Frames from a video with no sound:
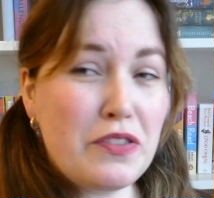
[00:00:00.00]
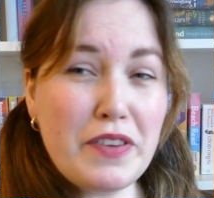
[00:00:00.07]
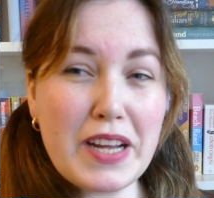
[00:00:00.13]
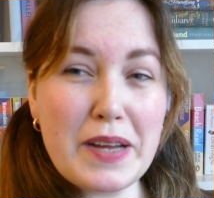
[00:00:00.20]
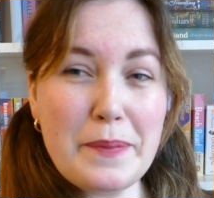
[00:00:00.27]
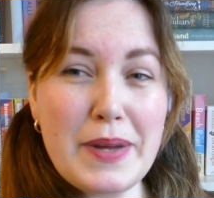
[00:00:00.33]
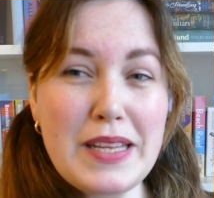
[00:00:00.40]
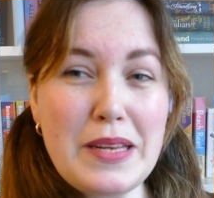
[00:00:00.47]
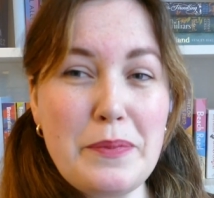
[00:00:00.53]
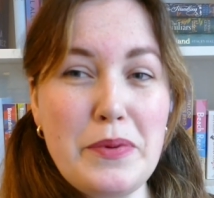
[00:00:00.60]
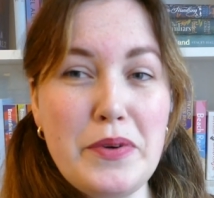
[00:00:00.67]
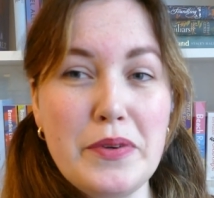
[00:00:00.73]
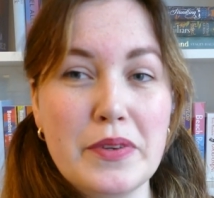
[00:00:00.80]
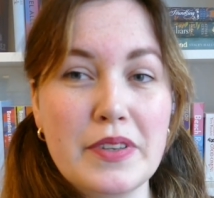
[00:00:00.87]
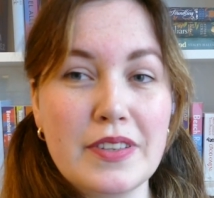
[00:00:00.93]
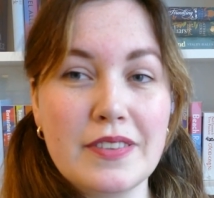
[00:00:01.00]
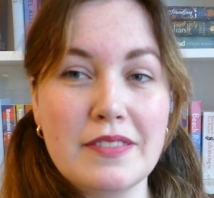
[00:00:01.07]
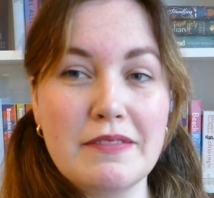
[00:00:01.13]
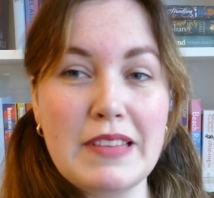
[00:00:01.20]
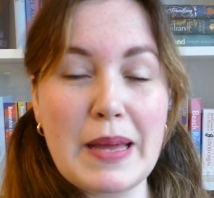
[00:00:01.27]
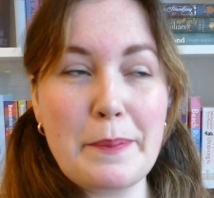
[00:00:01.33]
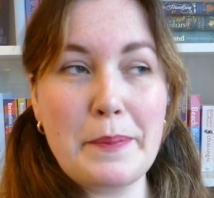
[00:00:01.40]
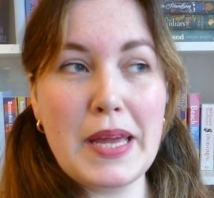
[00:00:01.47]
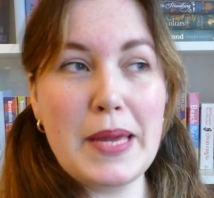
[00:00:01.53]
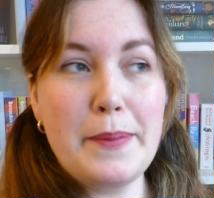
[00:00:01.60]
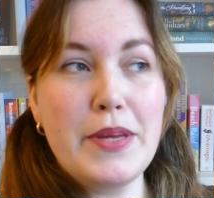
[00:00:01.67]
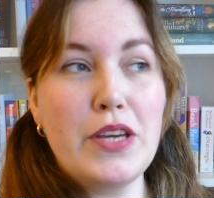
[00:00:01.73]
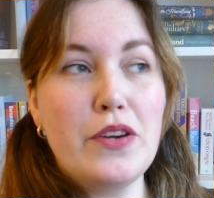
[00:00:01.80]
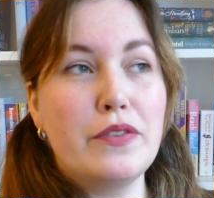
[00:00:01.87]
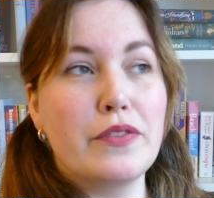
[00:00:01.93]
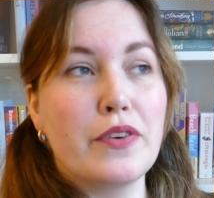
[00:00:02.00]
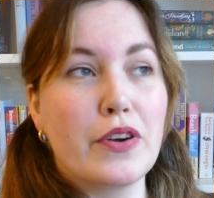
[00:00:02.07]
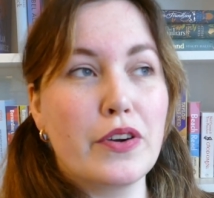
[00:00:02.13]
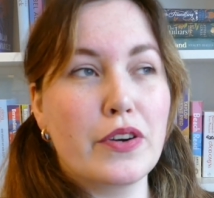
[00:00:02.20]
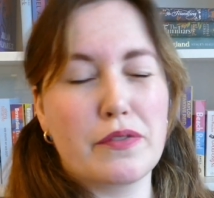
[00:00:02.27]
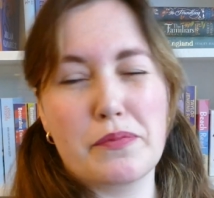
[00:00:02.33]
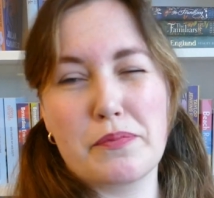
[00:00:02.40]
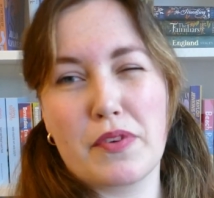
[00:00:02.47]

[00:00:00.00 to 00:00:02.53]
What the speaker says: recommend a book that maybe you've heard of,